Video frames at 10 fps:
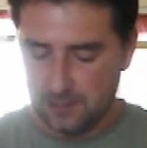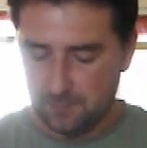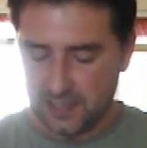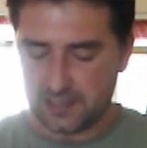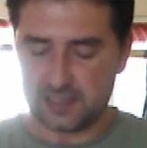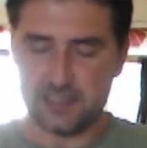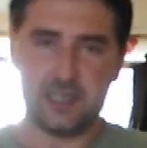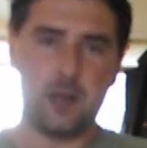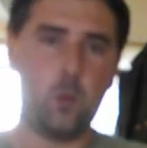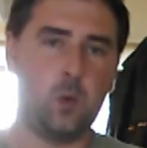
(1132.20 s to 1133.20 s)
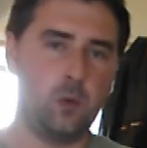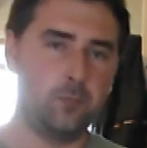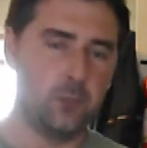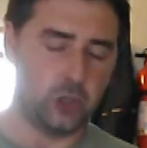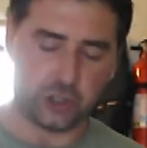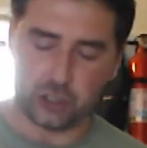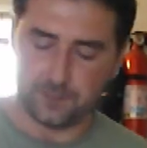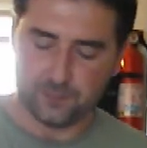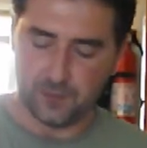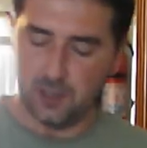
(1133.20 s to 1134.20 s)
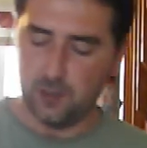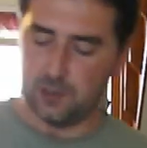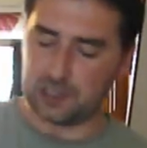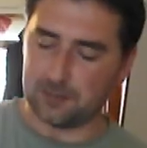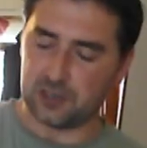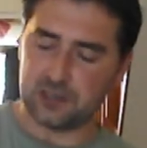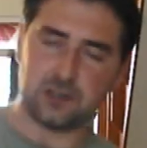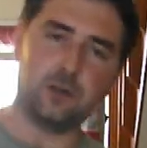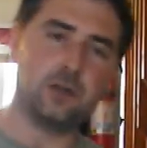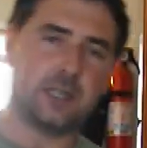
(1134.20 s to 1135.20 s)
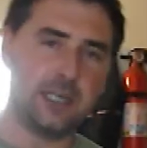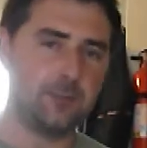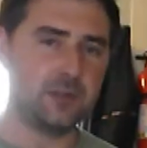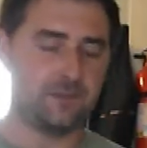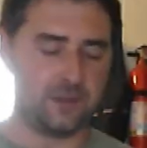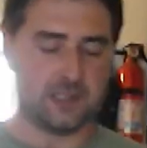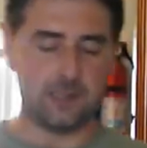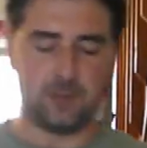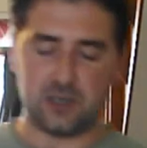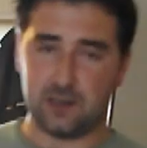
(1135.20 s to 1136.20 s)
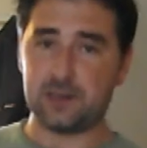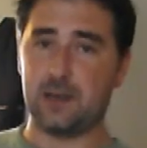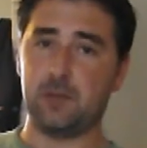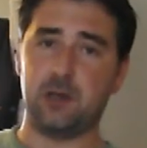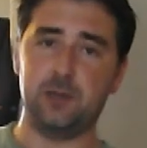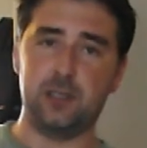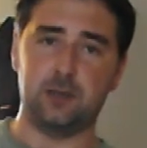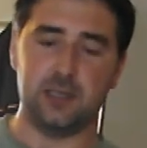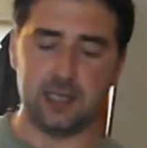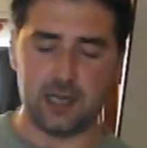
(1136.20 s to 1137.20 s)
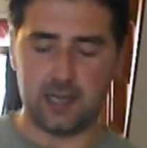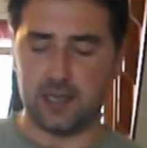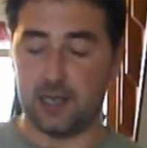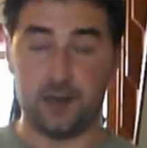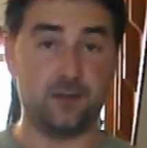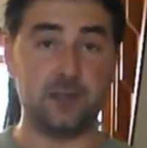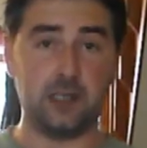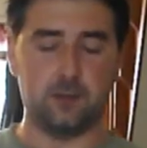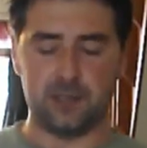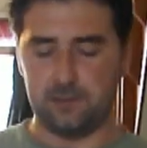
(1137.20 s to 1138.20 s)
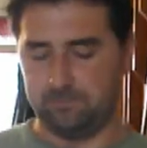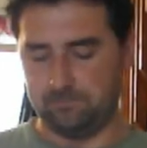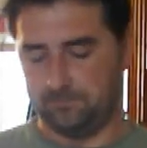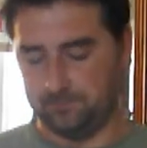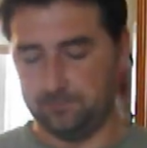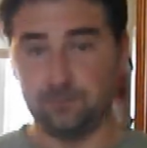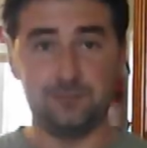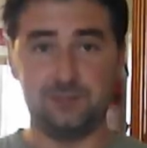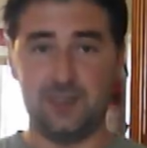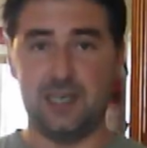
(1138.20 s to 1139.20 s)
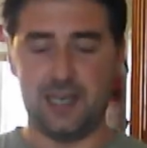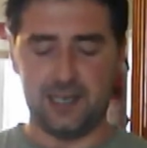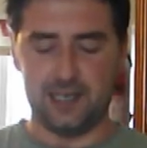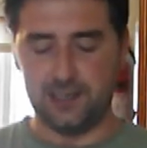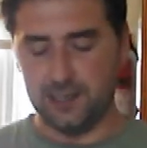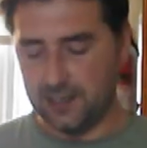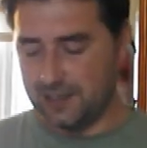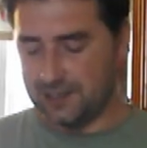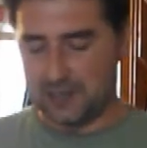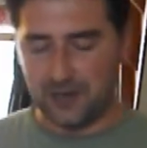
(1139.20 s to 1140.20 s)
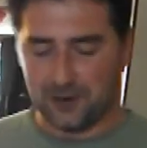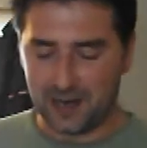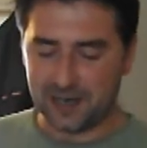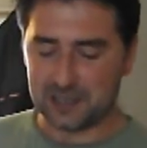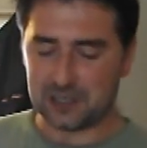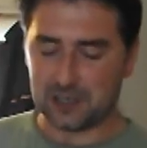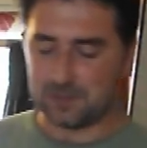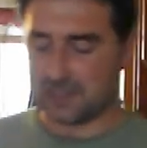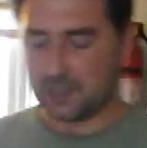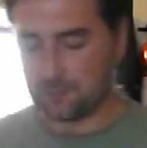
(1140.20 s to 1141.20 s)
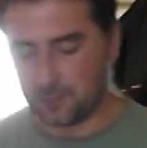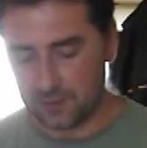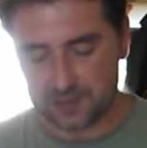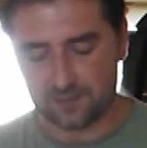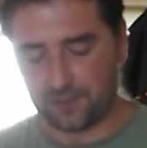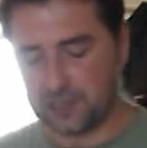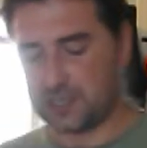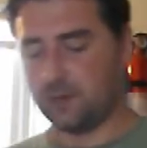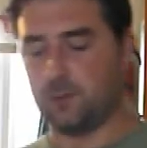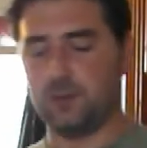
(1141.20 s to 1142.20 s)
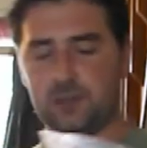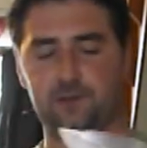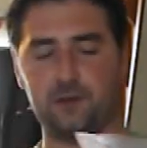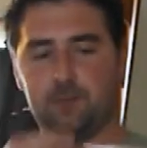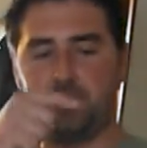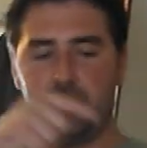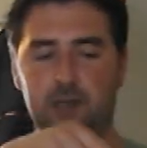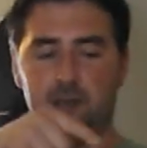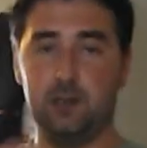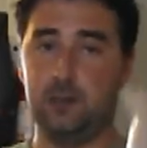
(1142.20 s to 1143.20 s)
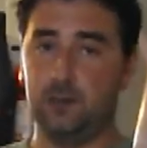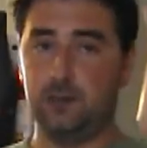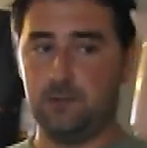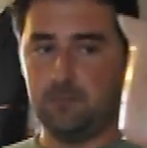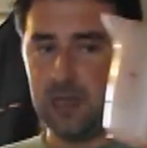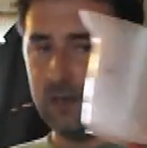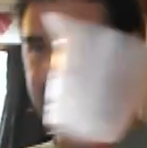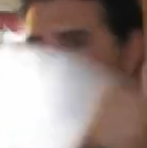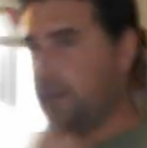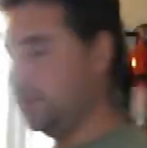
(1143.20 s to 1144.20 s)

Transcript: basically warm mush, which I'm going to store and keep in the freezer because I'm going to be doing another video with it. Yay. So I'm going to top this up some fresh cold water from my lovely,